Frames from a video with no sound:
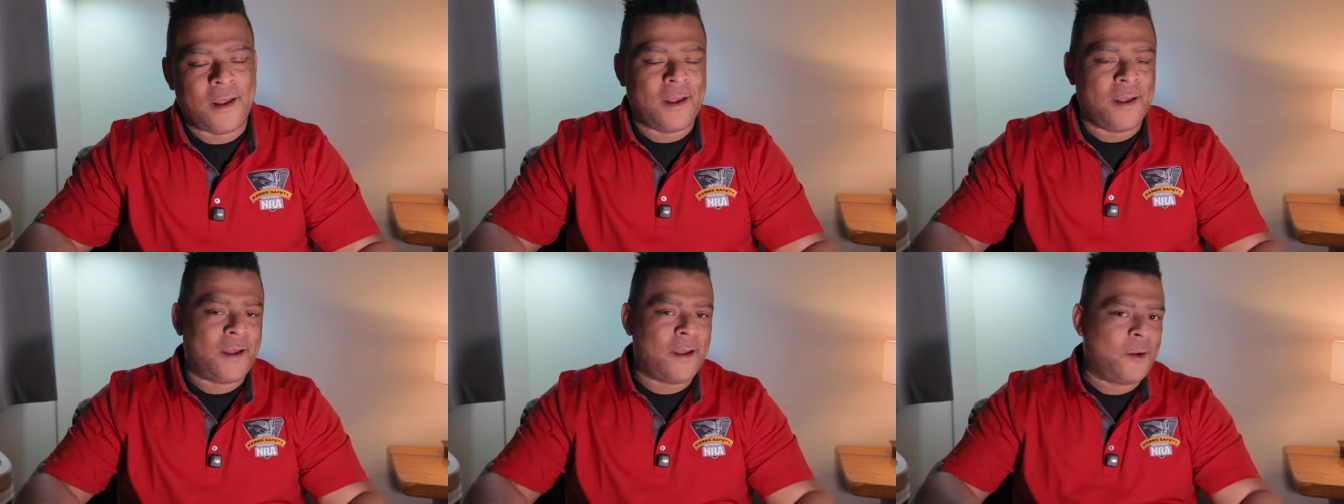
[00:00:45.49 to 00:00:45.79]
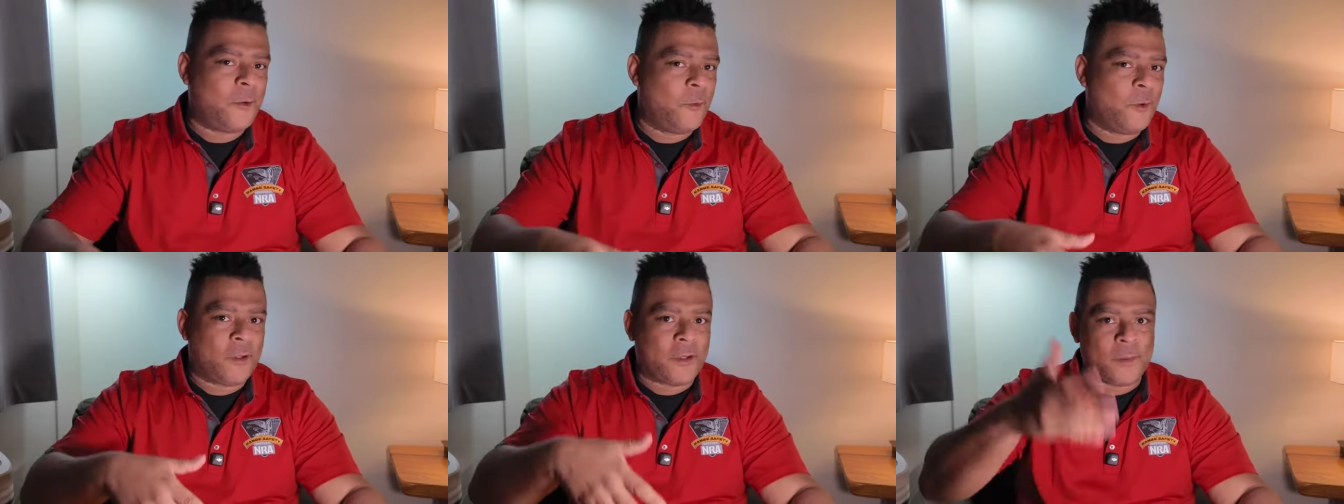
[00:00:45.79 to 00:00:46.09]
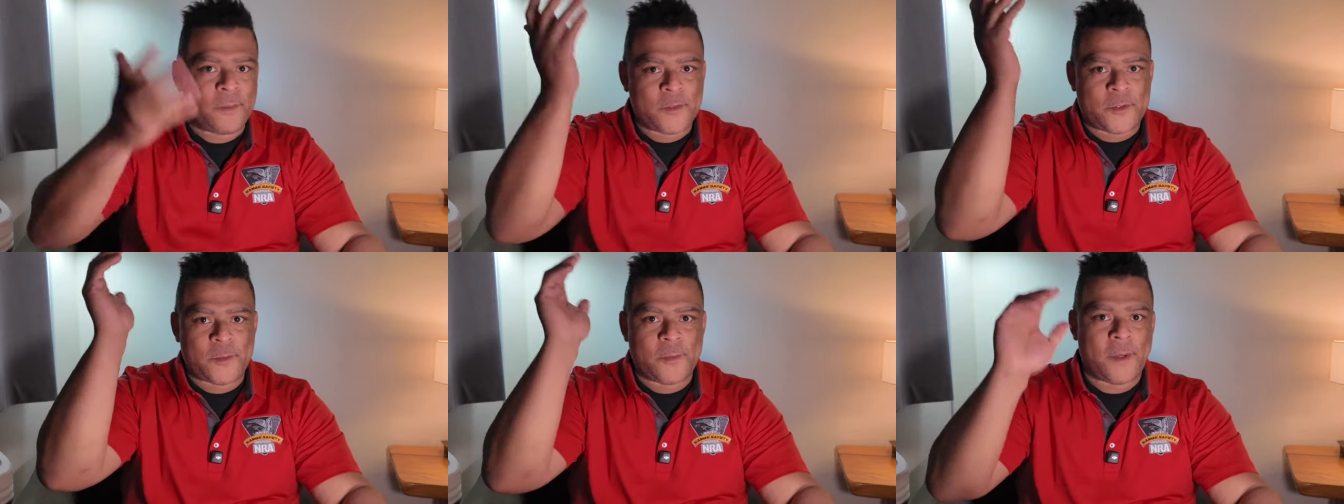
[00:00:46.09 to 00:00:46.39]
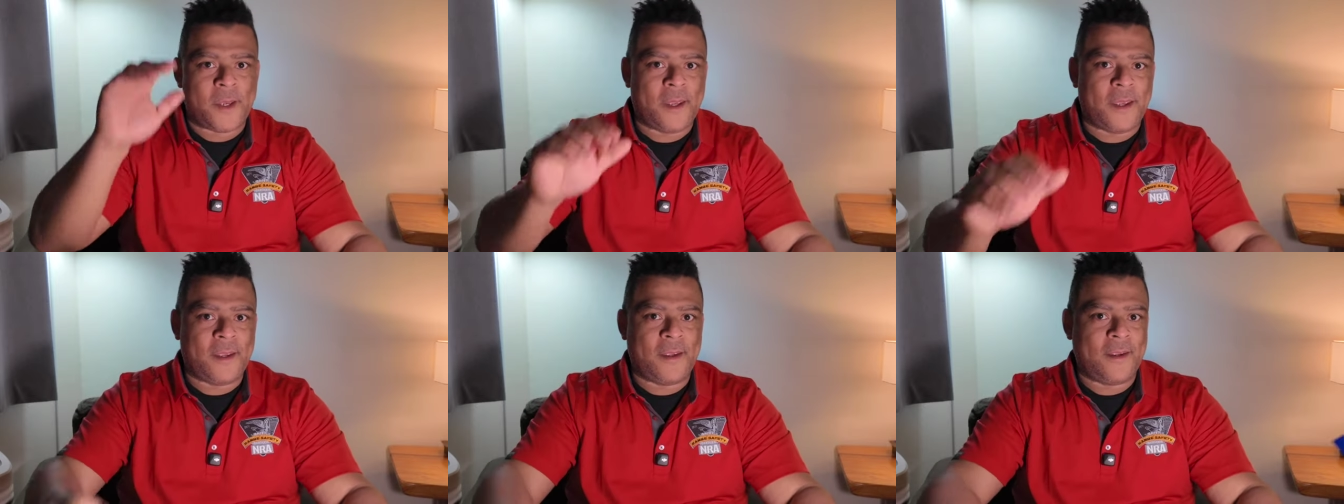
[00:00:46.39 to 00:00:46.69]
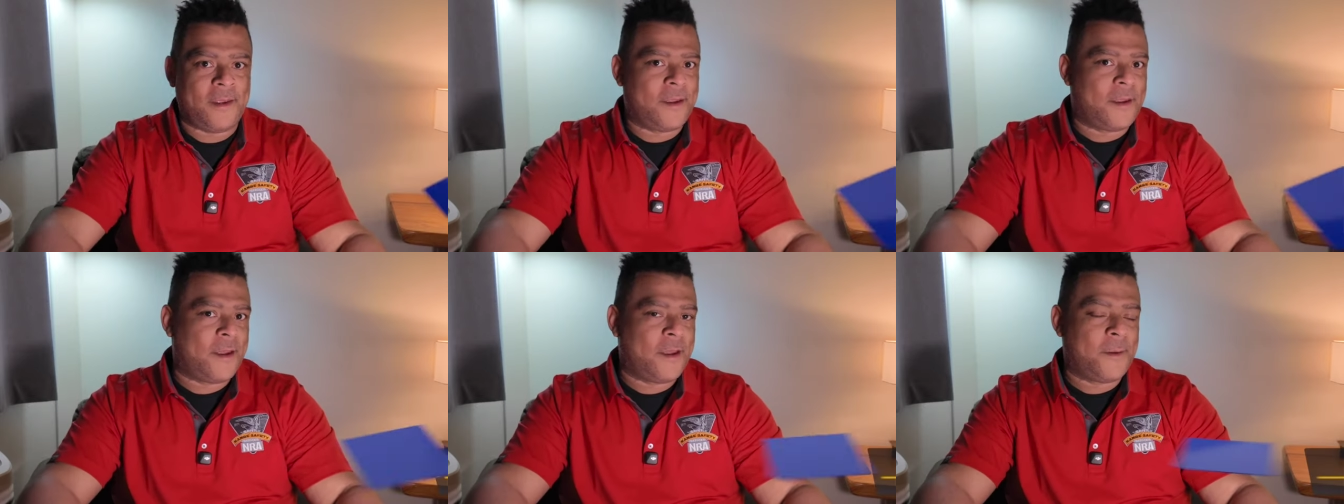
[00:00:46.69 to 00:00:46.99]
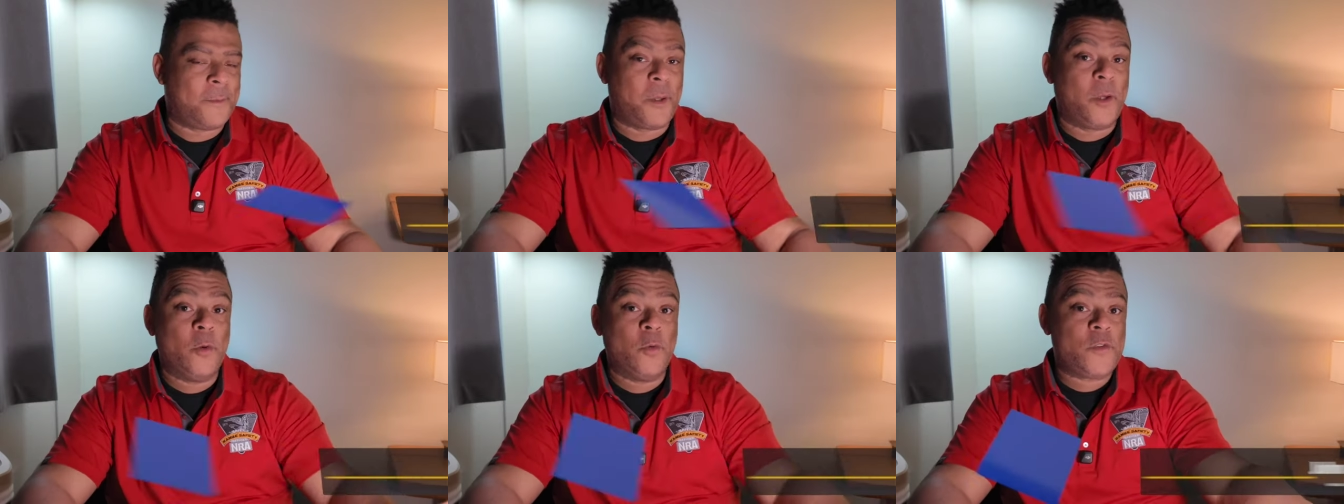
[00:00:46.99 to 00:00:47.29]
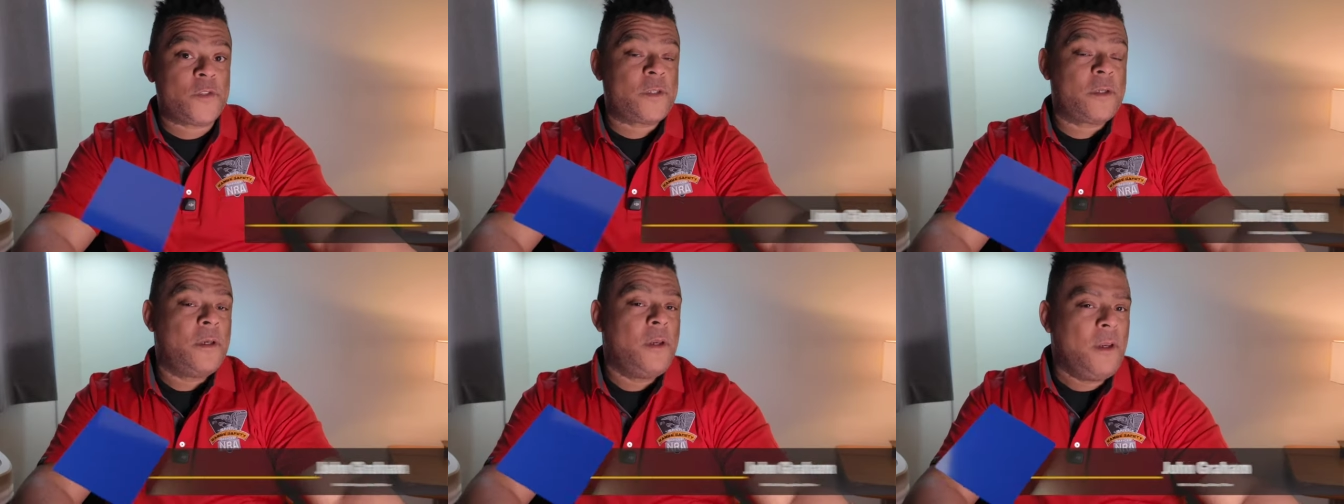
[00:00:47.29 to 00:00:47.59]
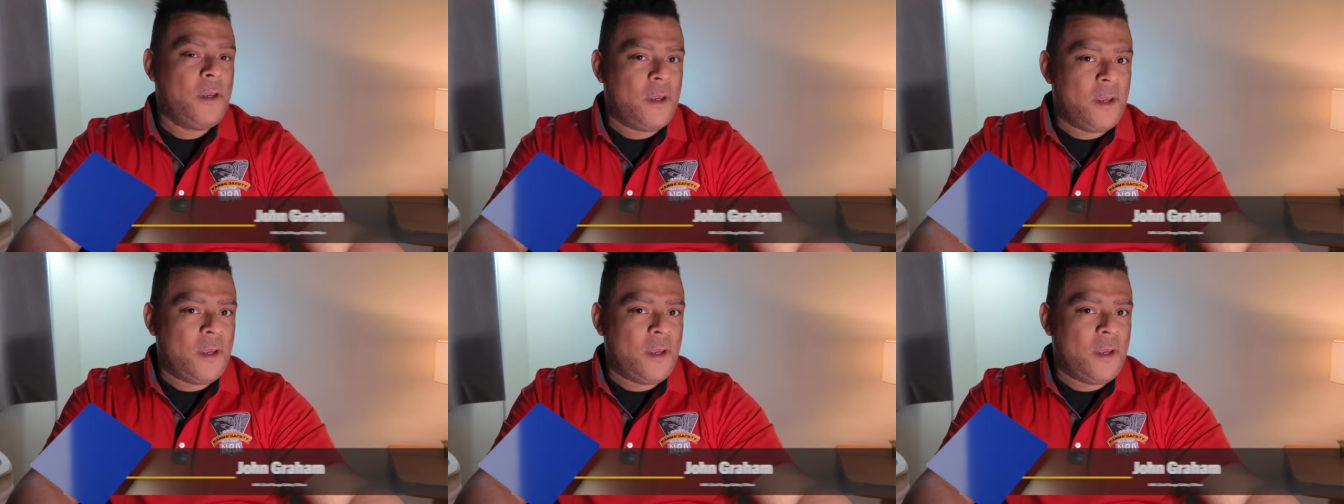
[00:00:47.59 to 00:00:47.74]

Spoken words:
Welcome to my post.